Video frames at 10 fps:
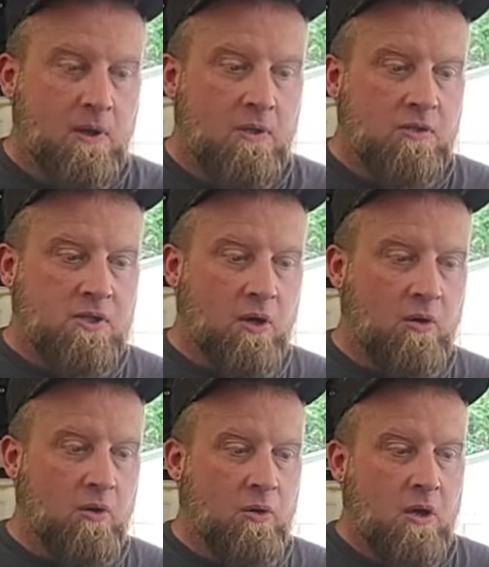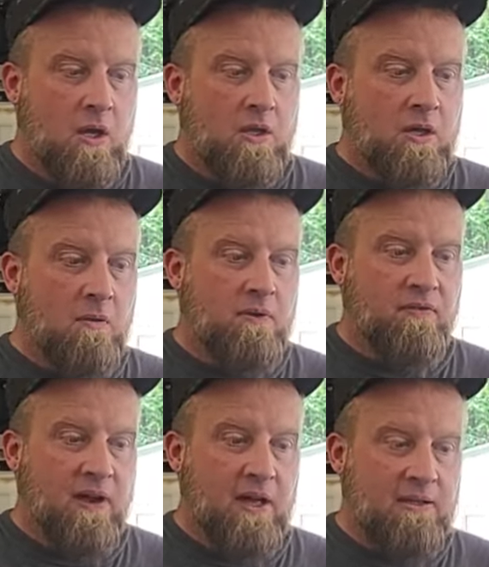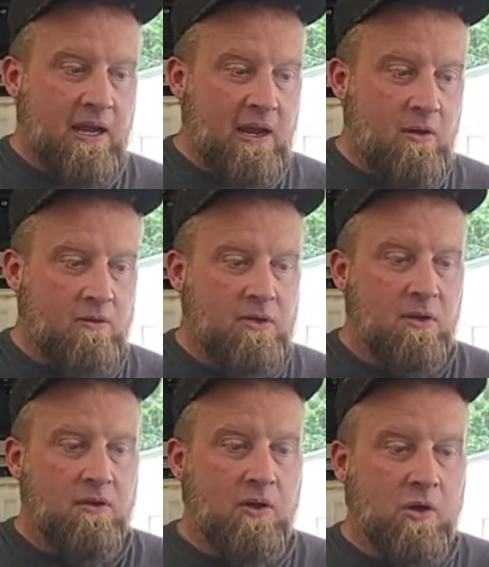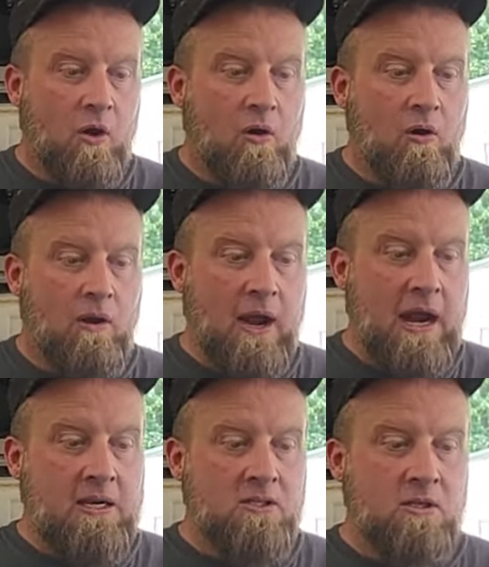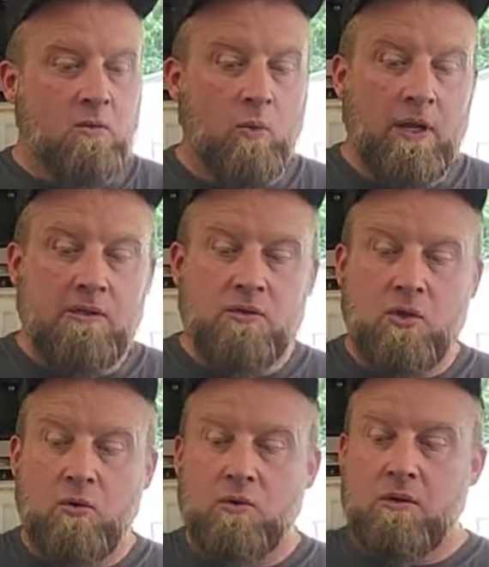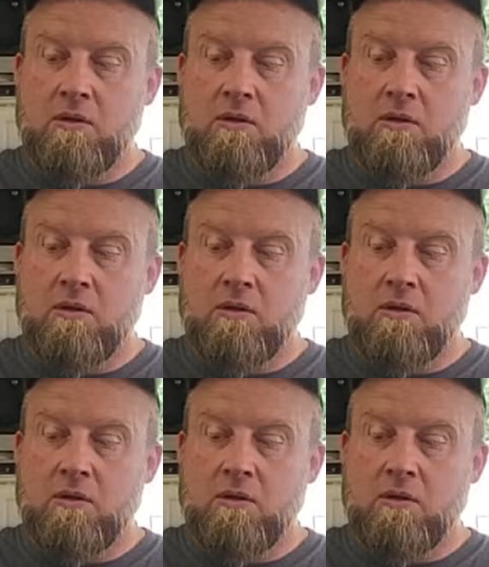So come to find out, the car actually went to,